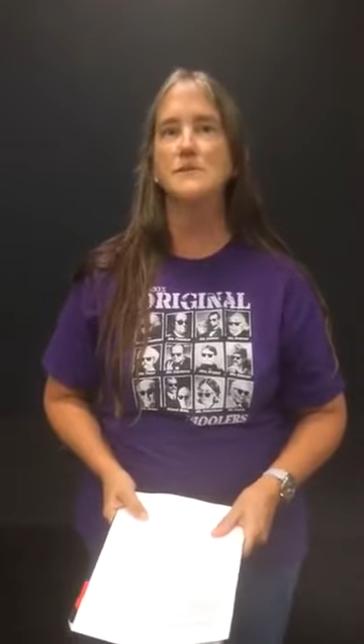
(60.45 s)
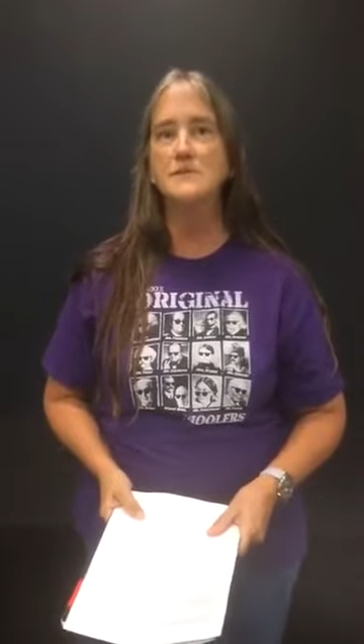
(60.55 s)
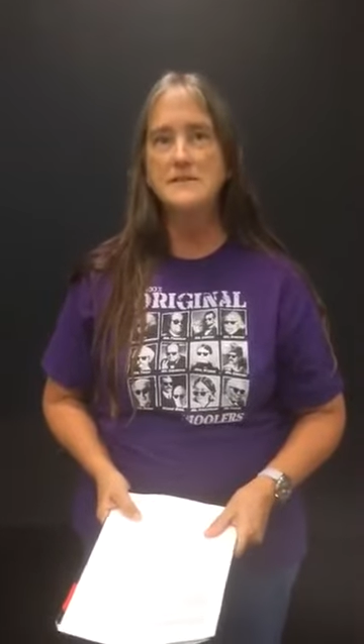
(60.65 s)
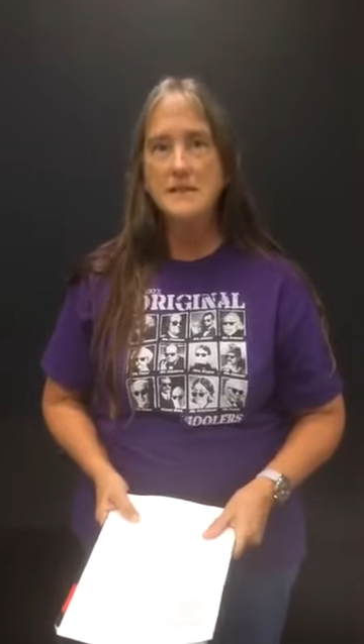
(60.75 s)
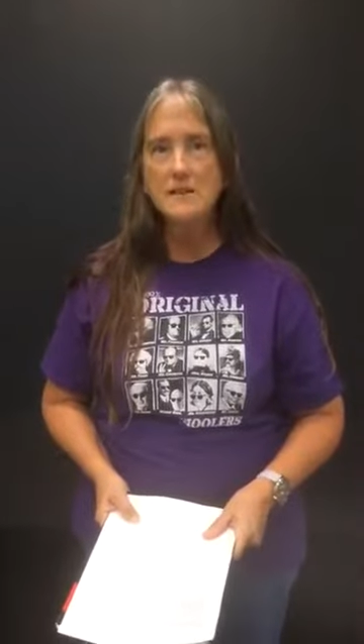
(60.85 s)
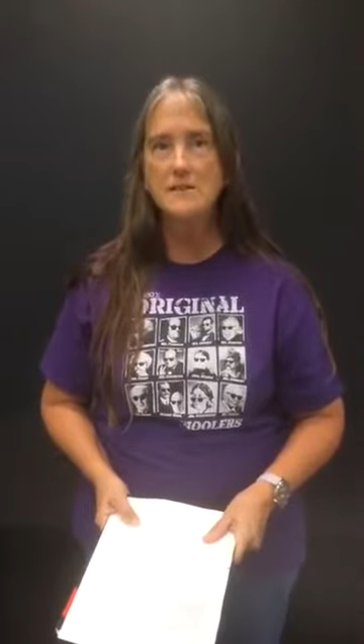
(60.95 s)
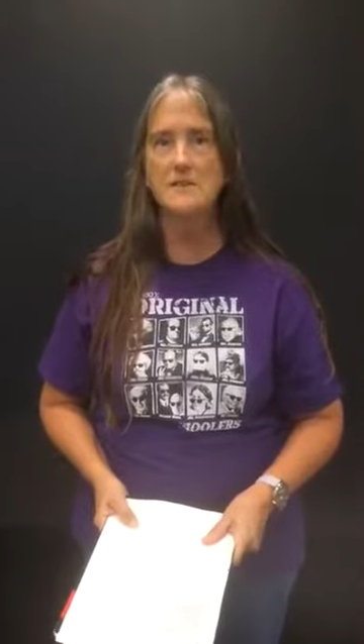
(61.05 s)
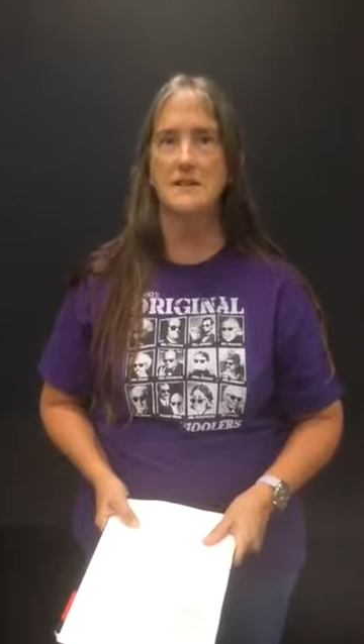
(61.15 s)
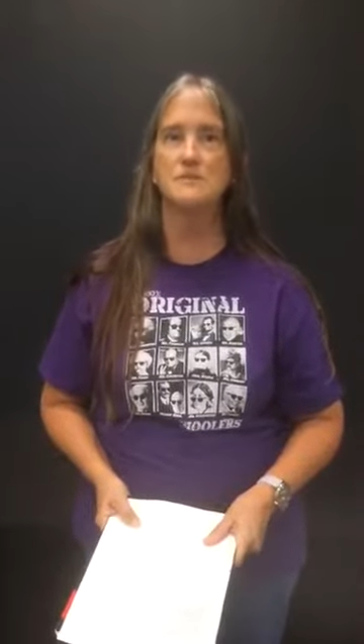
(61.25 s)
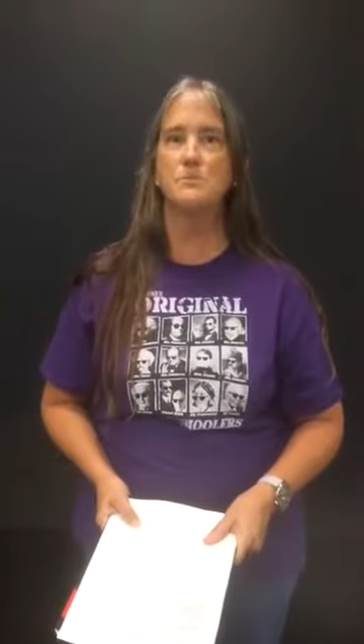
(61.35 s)
I've seen the
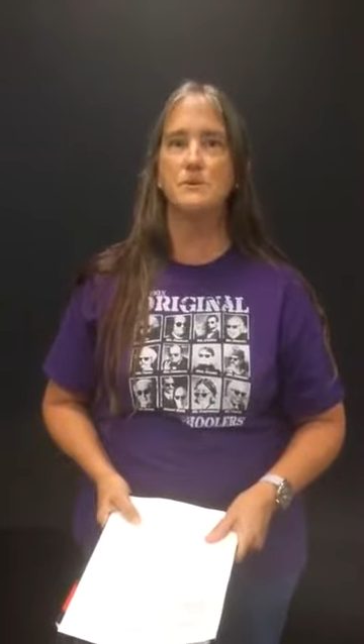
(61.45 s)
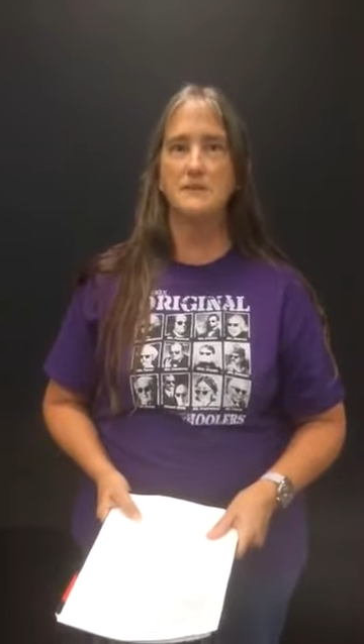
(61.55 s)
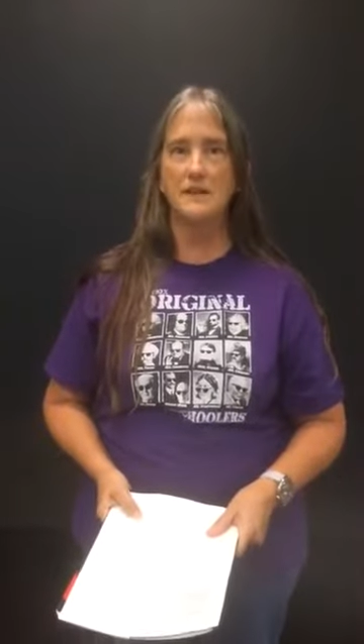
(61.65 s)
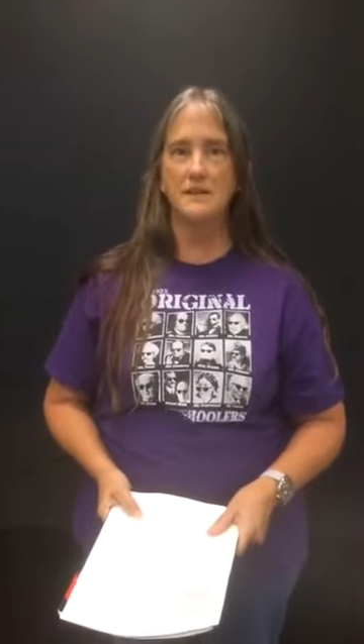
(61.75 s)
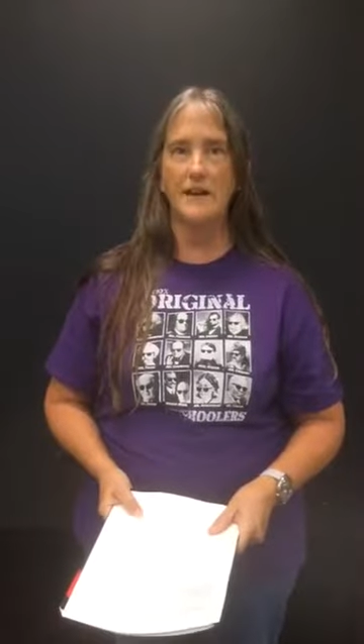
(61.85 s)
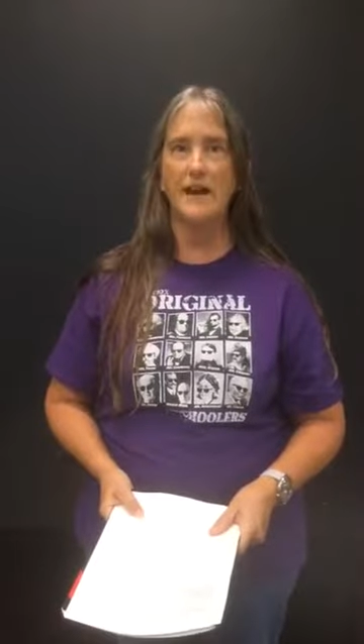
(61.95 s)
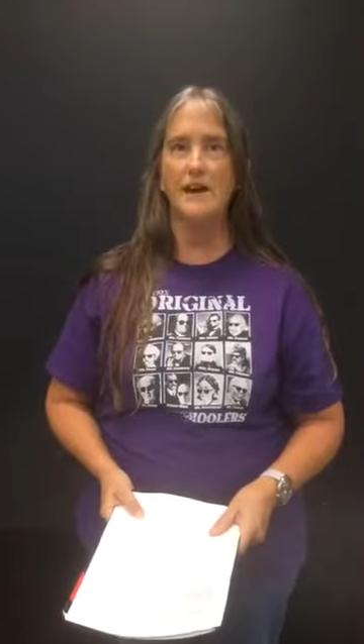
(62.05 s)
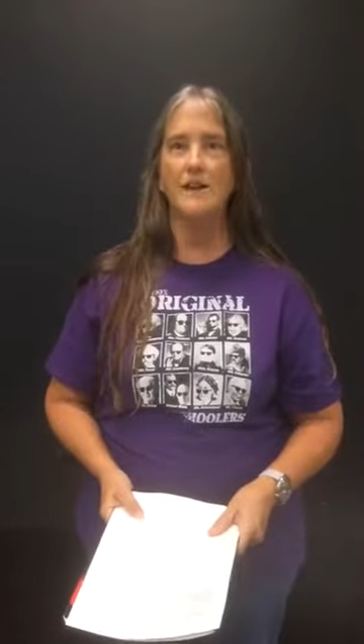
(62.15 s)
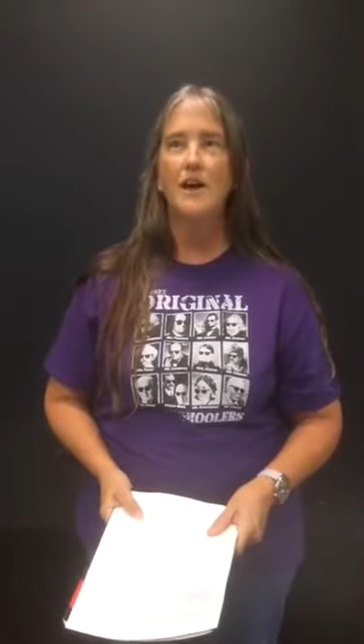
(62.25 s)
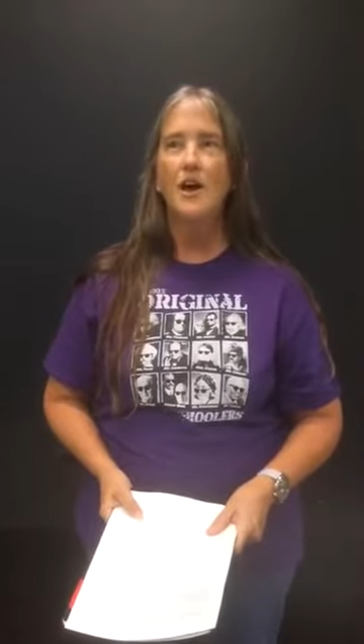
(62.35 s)
test books that he's
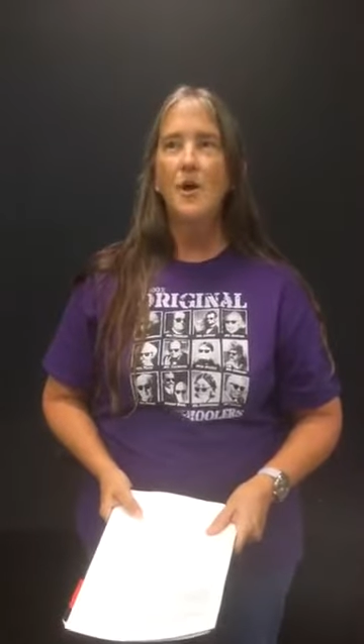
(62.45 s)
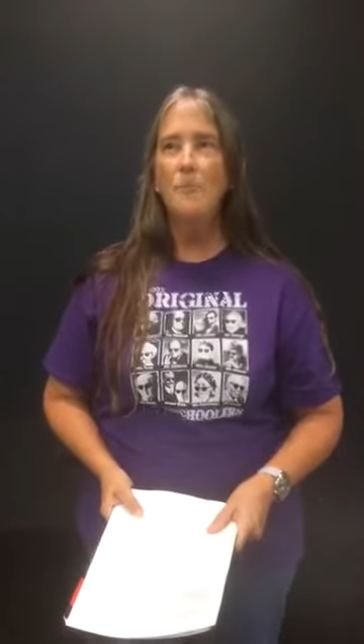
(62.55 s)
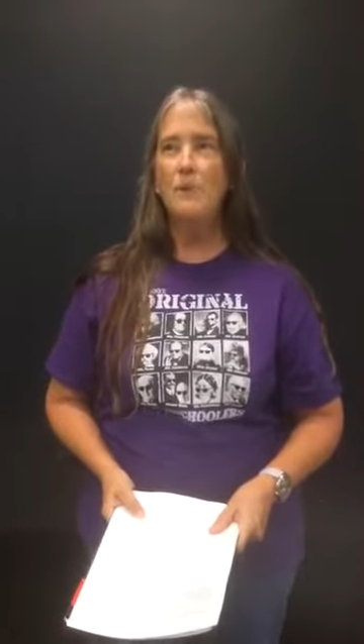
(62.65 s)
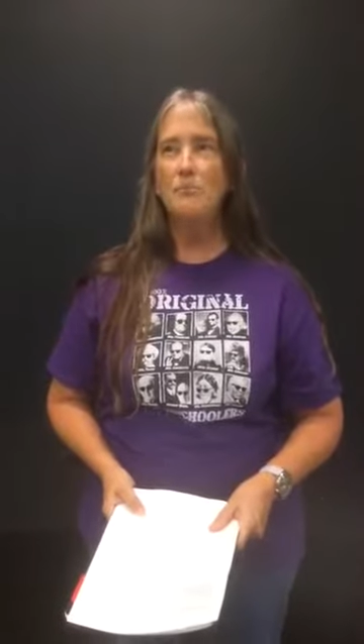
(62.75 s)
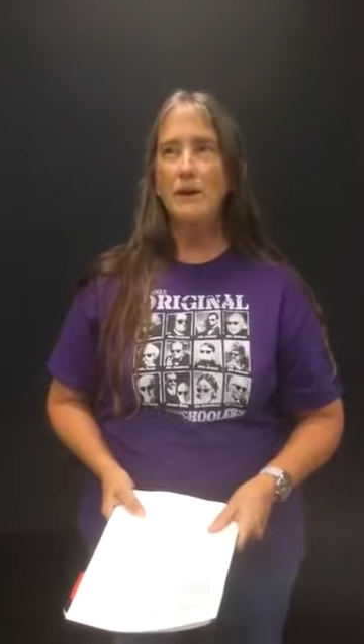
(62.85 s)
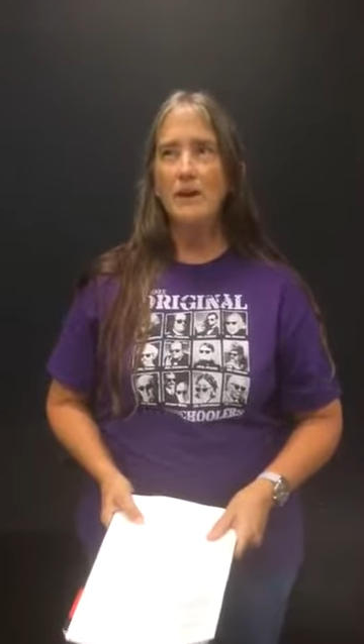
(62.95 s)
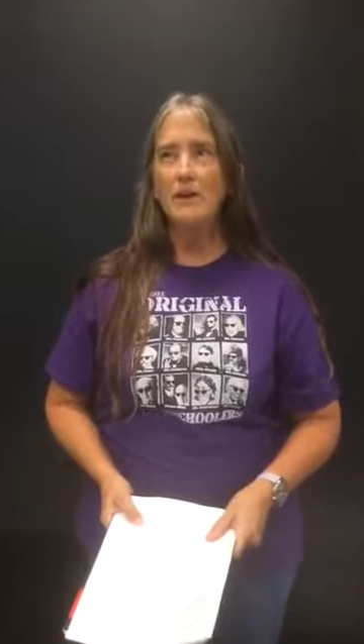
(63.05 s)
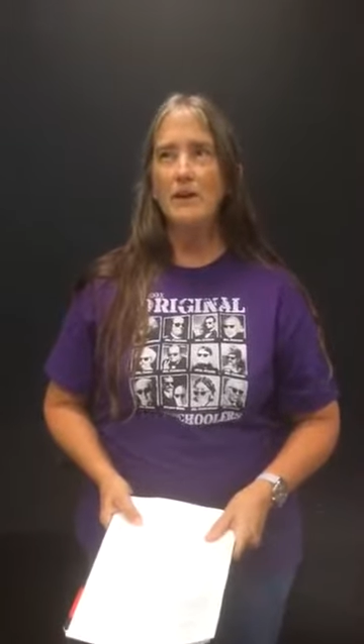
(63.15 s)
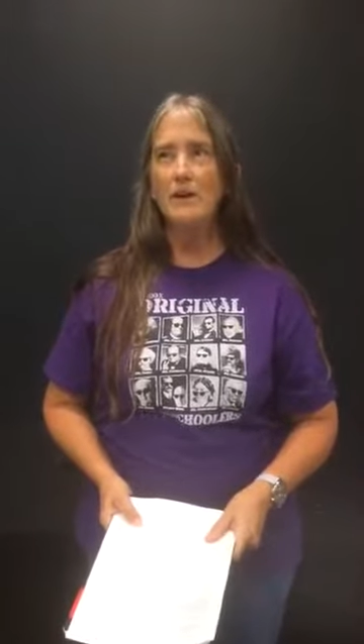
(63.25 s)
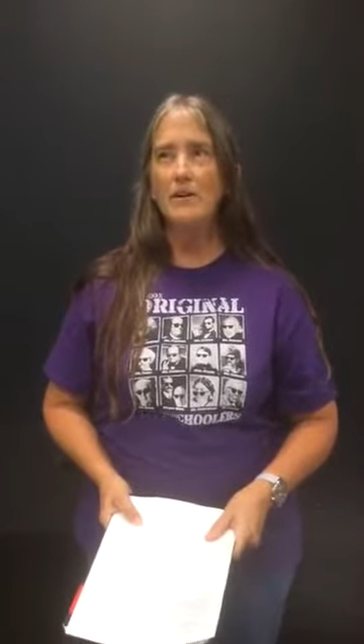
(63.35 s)
had. But being
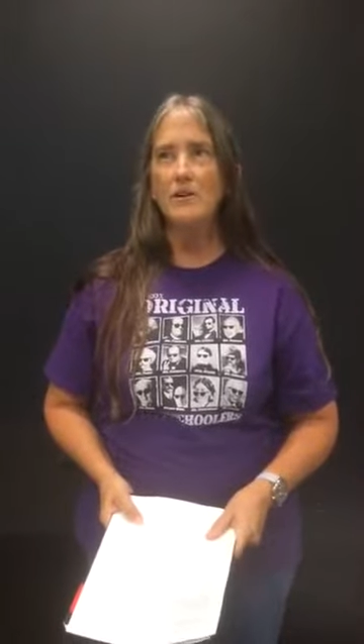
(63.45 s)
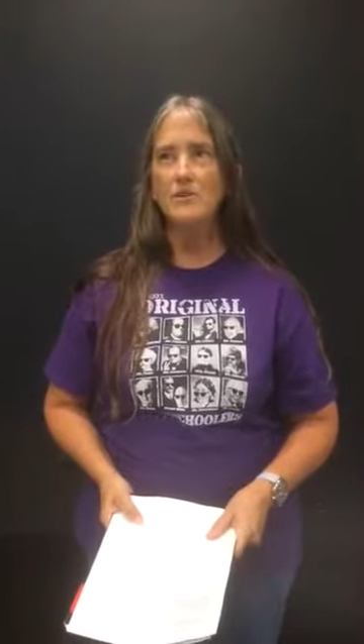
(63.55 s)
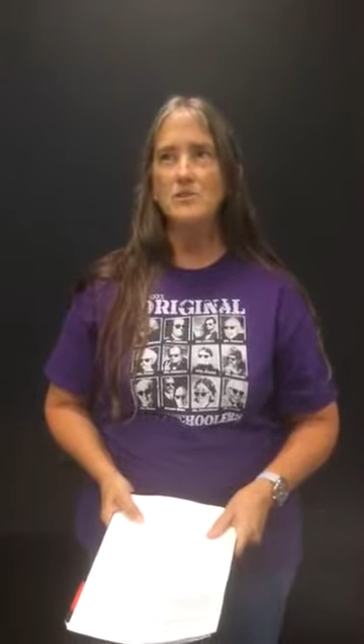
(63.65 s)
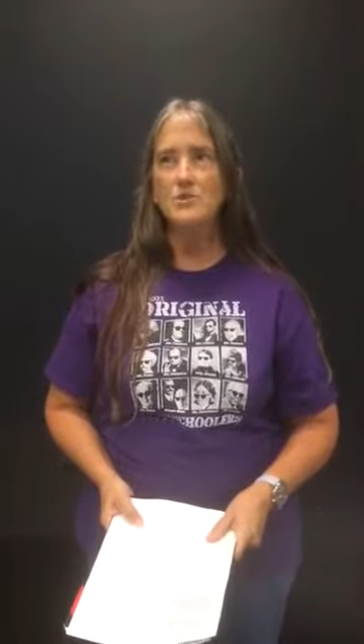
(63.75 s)
here